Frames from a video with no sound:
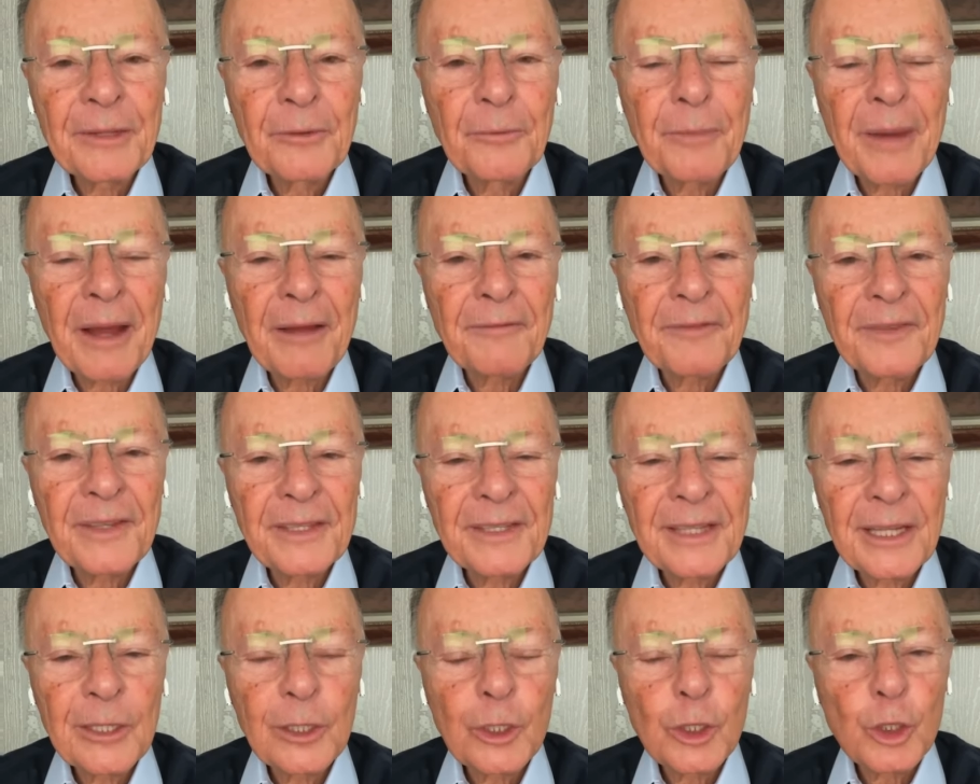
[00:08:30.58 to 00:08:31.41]
a
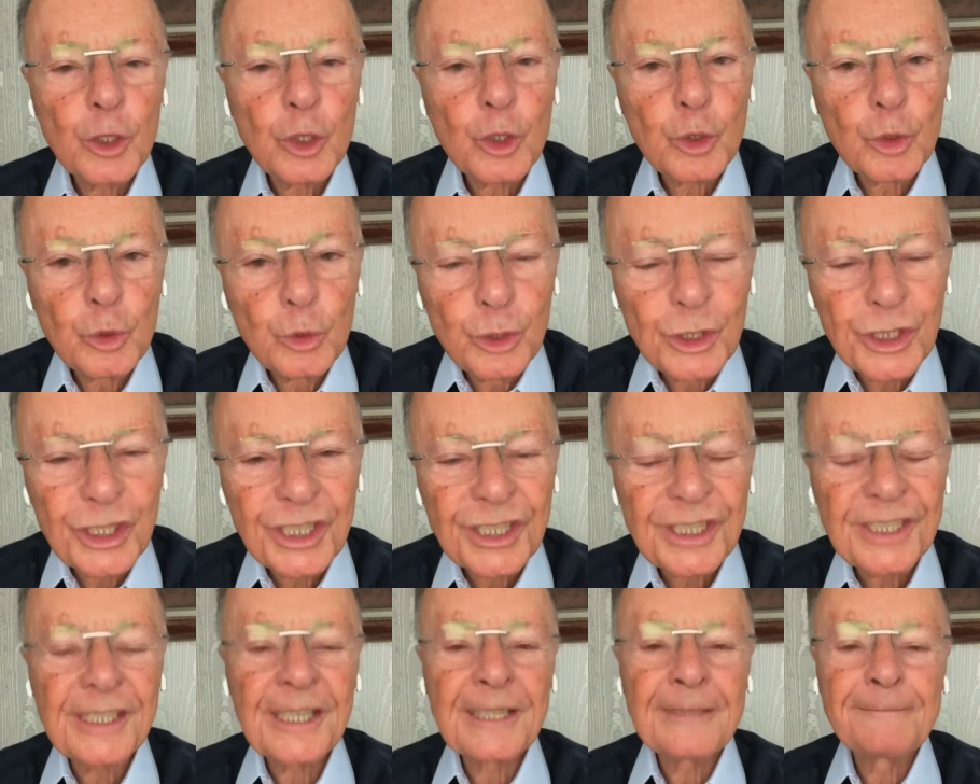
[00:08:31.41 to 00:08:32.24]
life that is
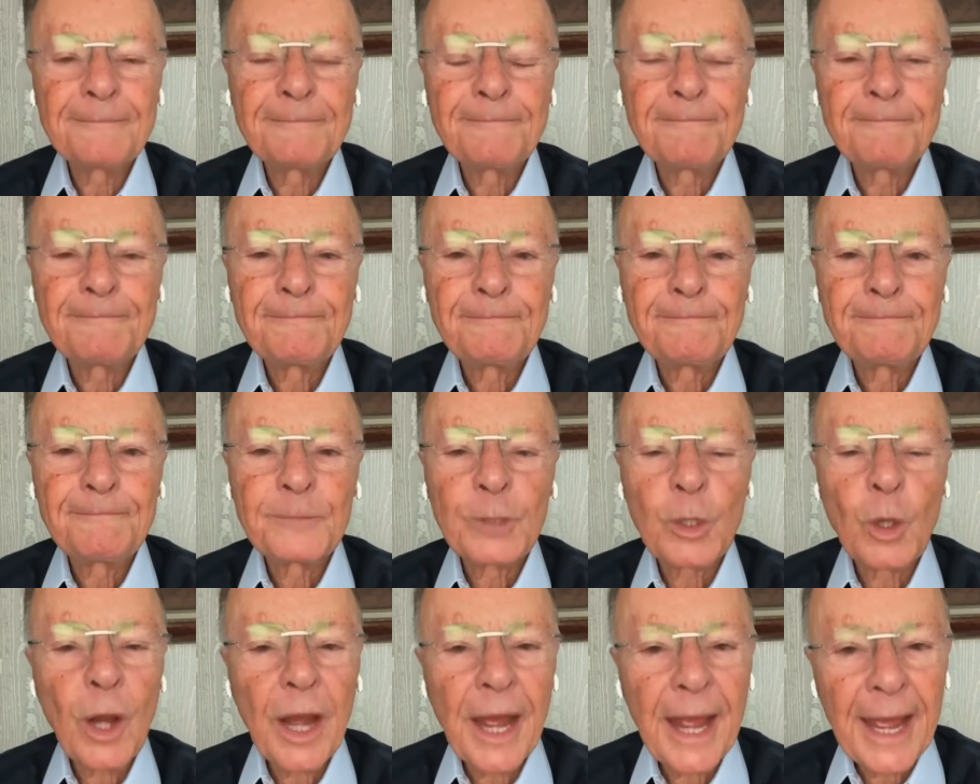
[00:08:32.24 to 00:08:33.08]

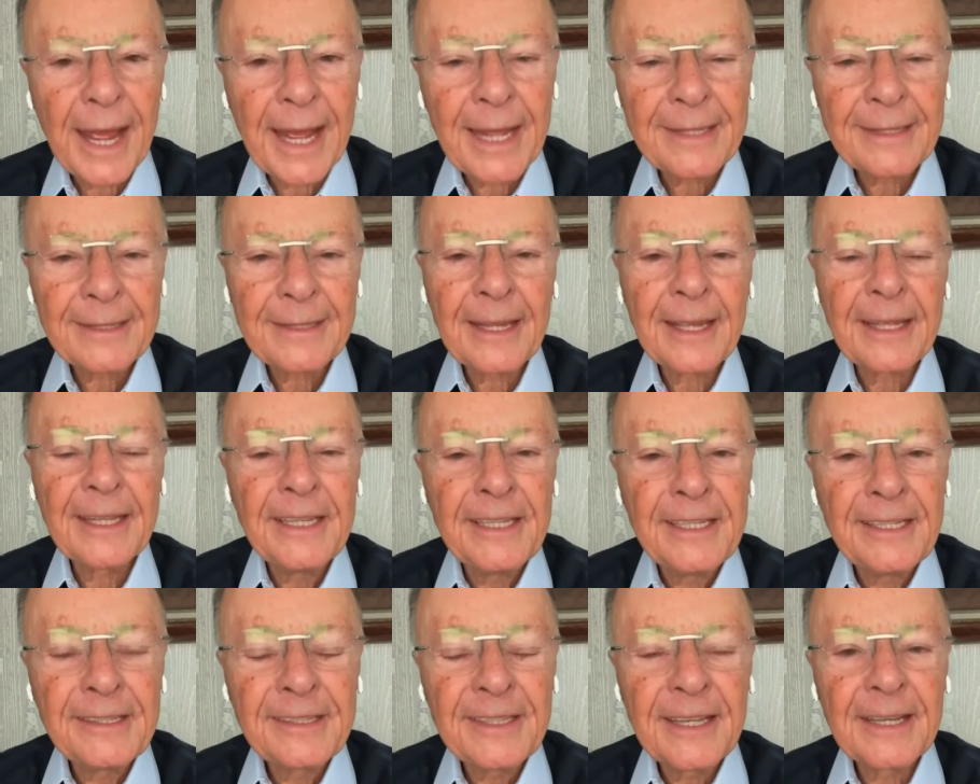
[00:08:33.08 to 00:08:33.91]
righteous,
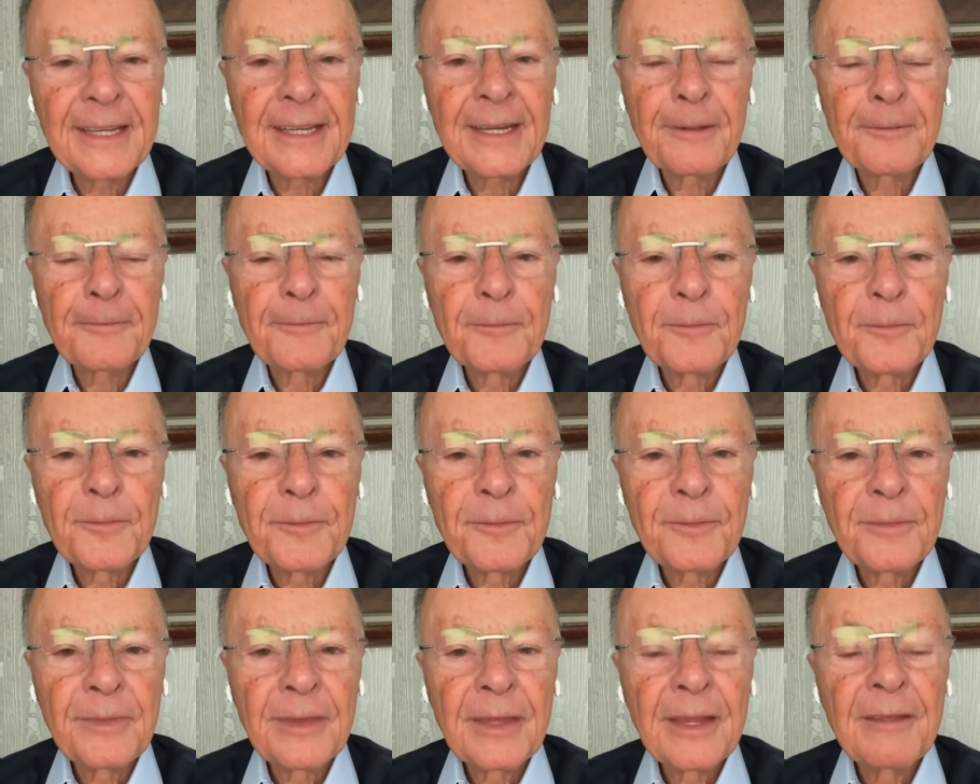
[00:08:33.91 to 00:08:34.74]
righteous and
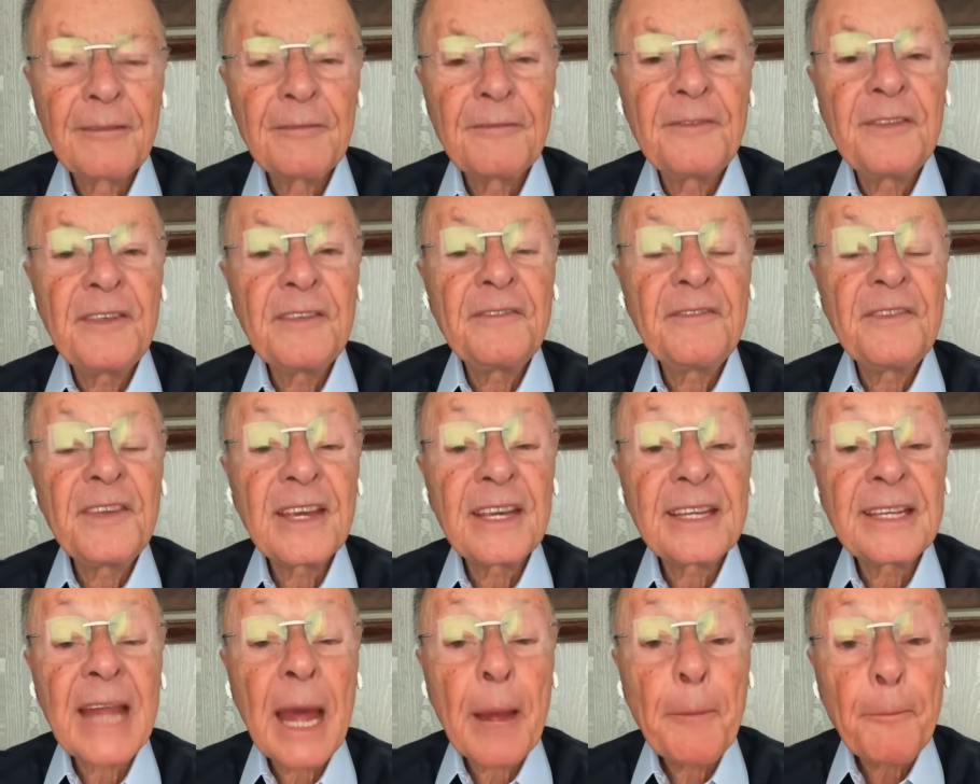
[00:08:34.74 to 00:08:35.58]
blameless,
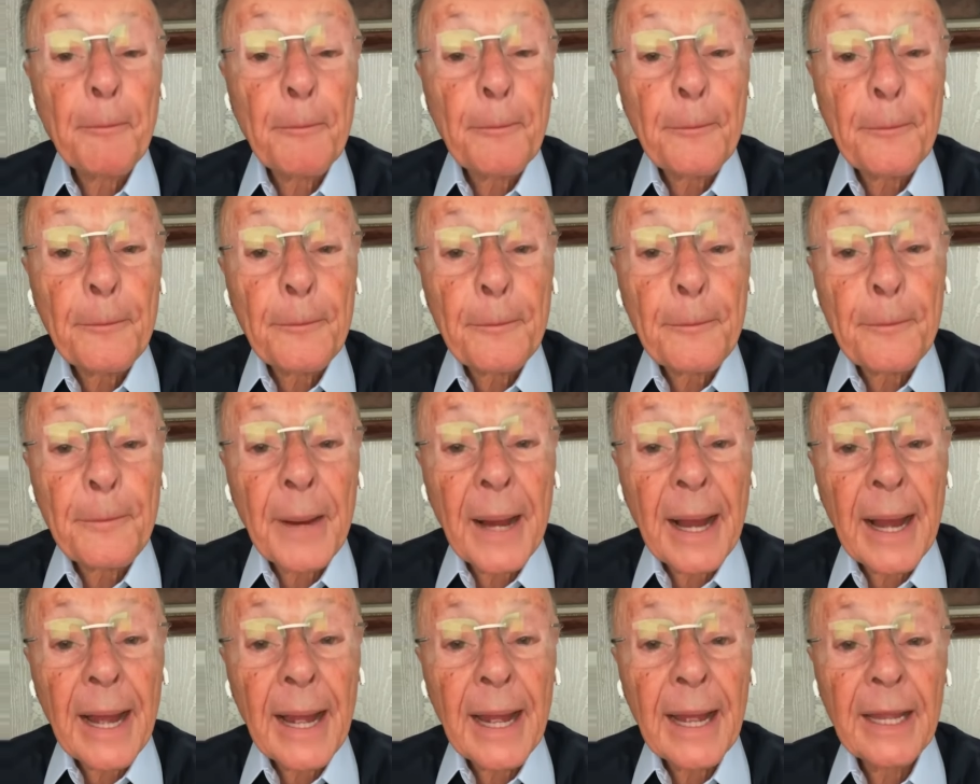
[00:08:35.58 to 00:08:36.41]
to
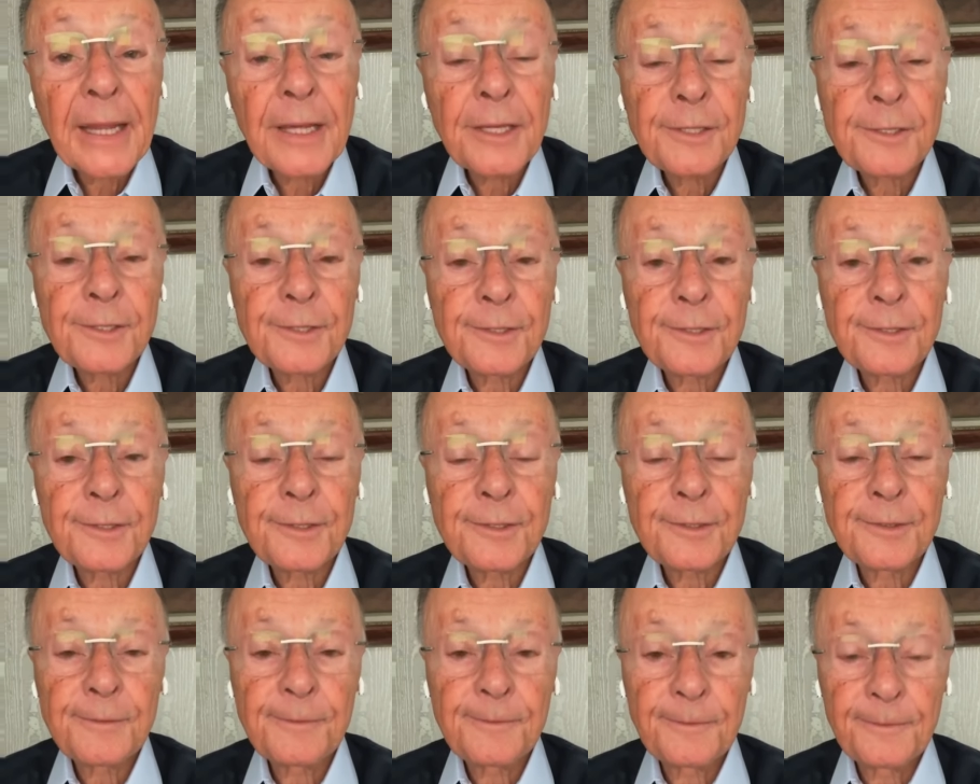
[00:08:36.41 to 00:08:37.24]
live at
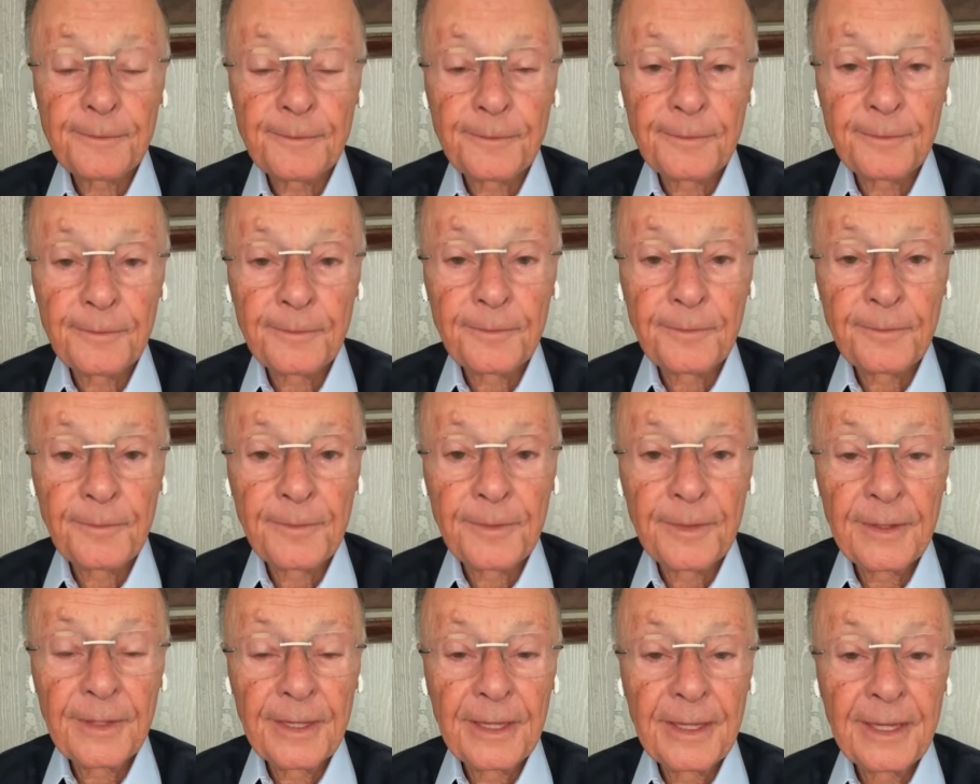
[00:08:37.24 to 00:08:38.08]
peace
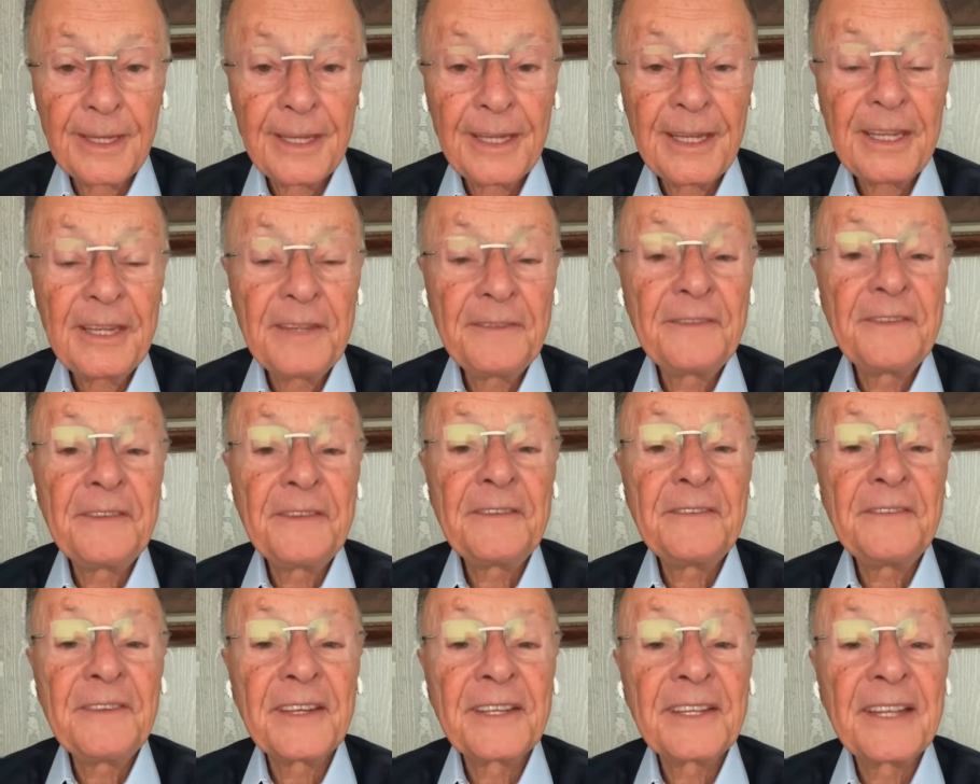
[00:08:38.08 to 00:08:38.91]

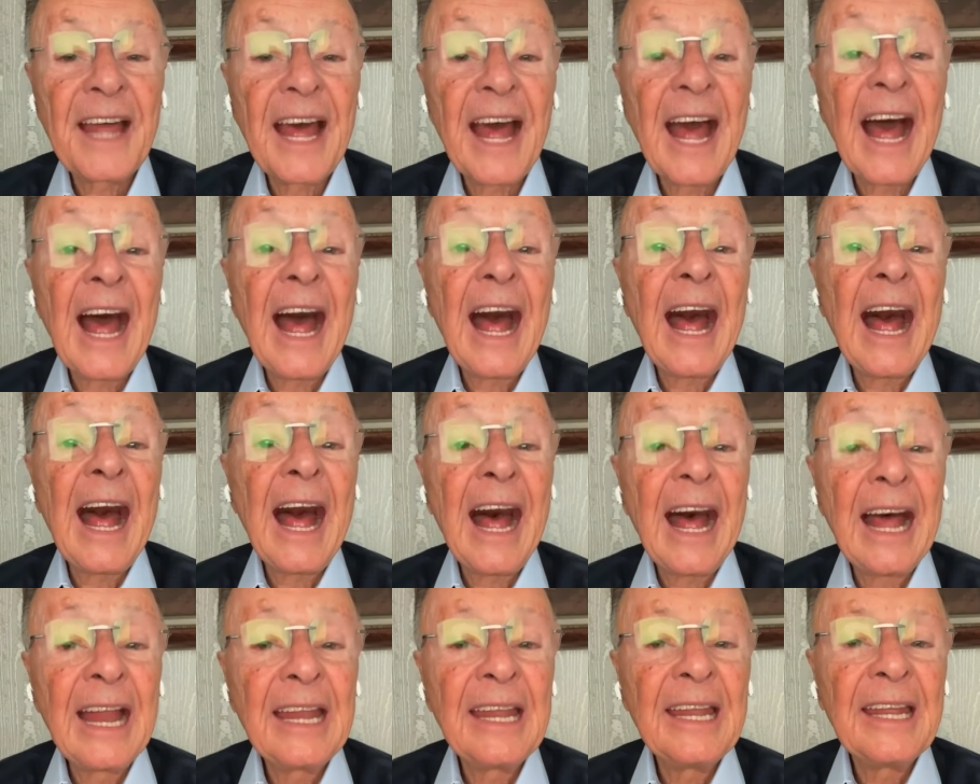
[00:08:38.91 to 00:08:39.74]
and to
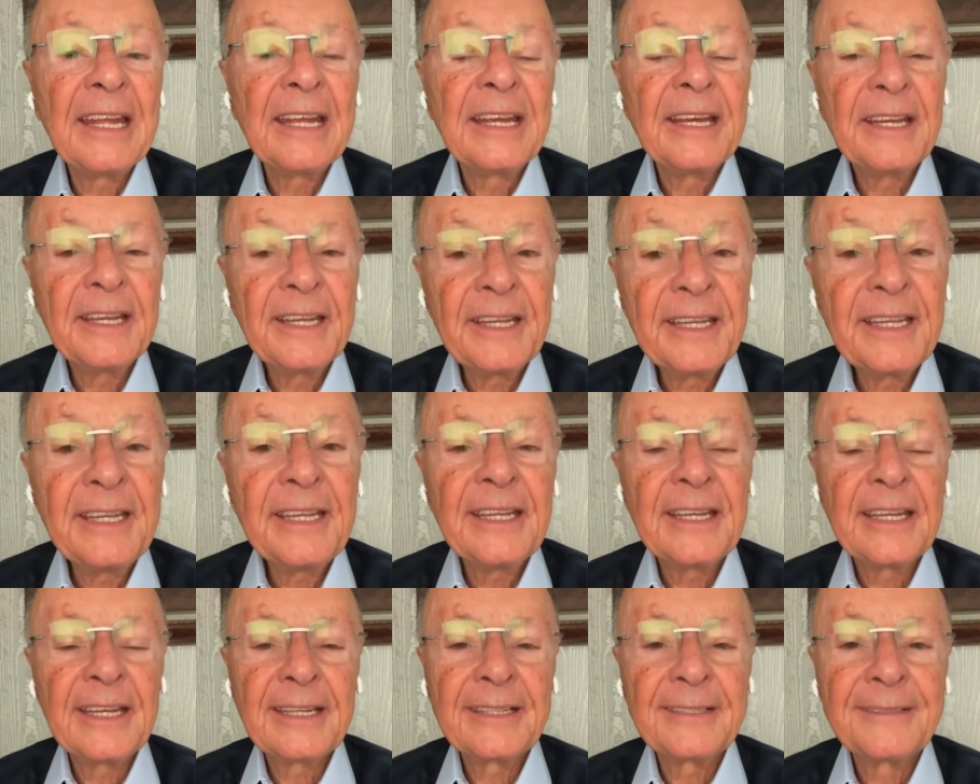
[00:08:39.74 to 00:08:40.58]
live
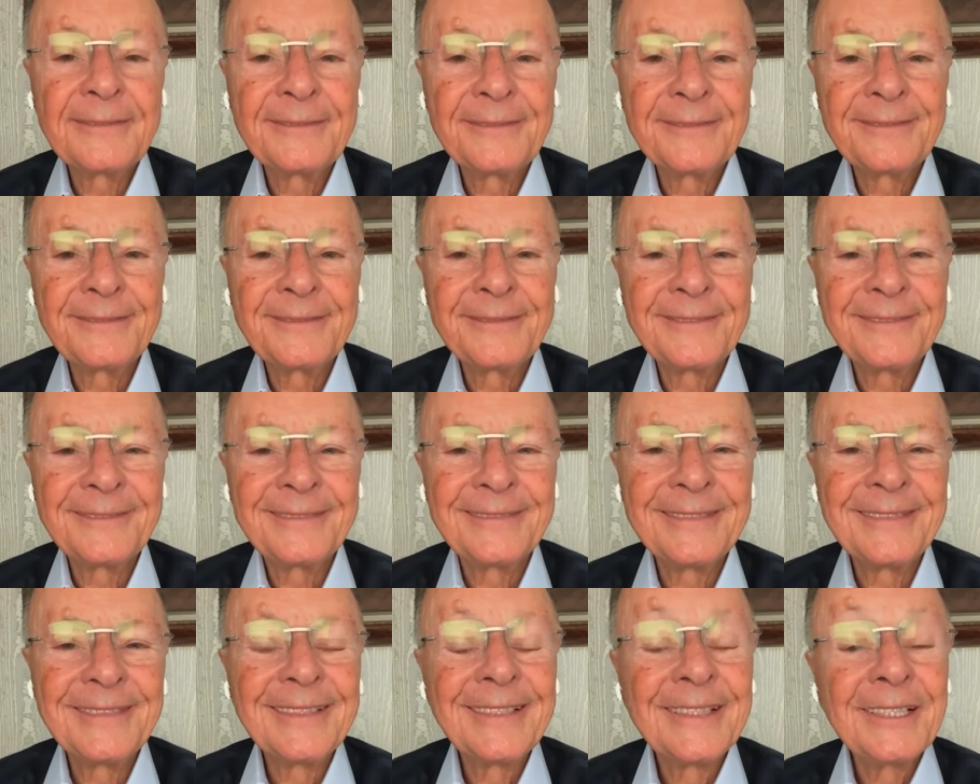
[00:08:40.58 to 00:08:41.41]
in
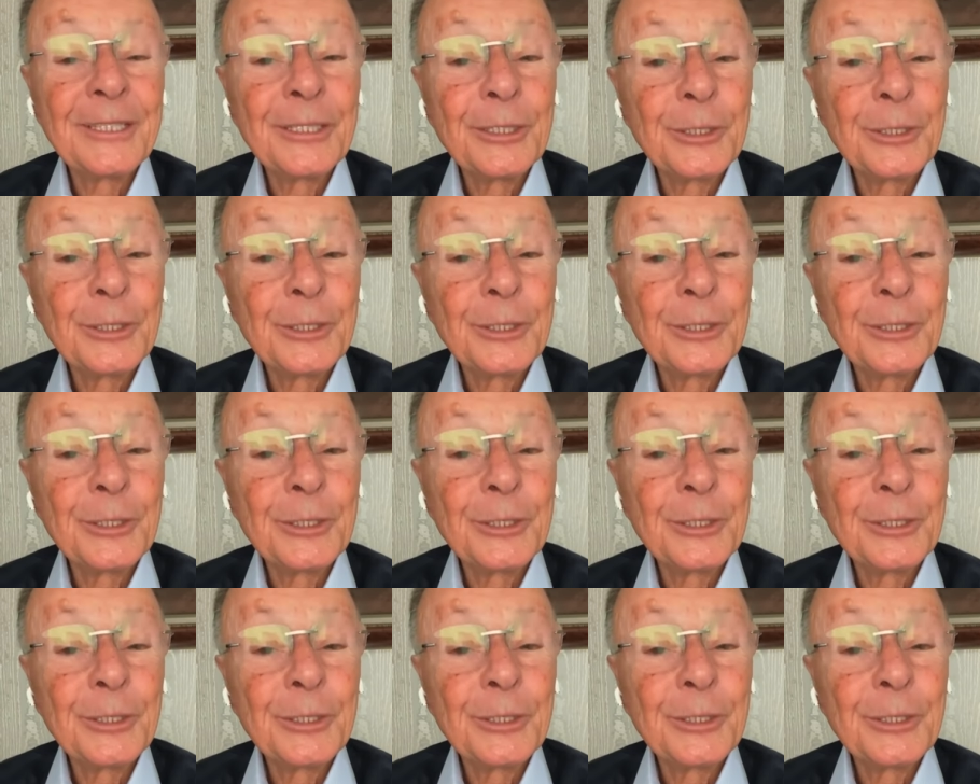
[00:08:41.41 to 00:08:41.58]
joy,